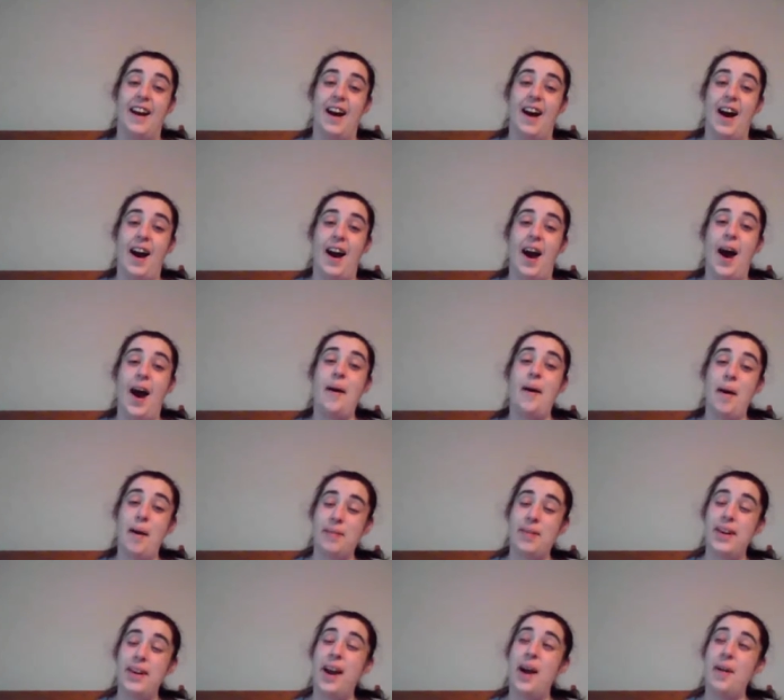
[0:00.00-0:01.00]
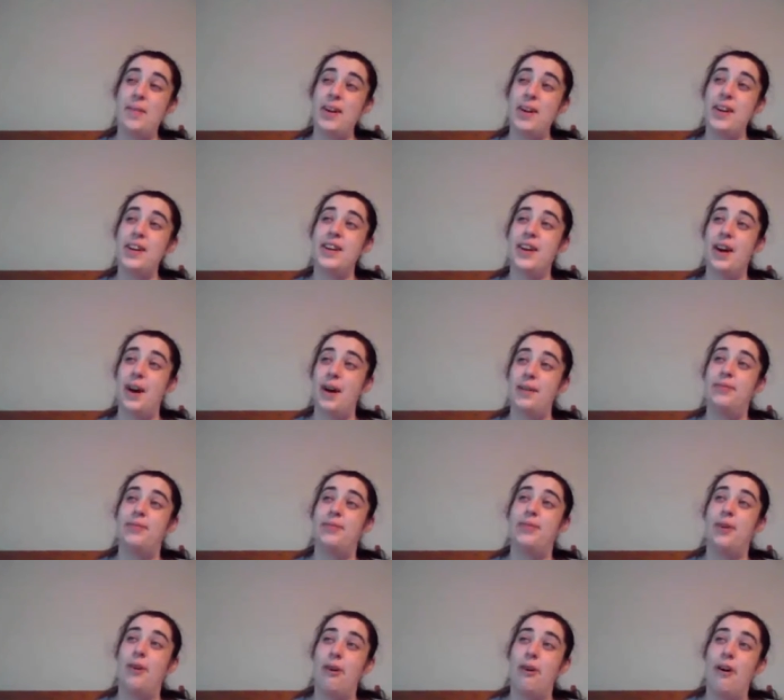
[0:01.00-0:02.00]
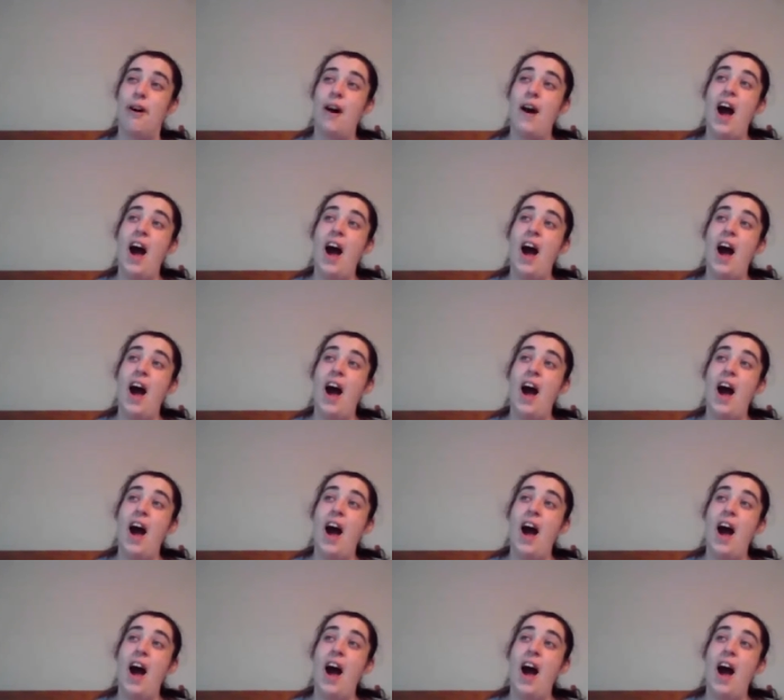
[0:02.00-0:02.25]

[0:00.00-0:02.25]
I, I'm, I'm going to go for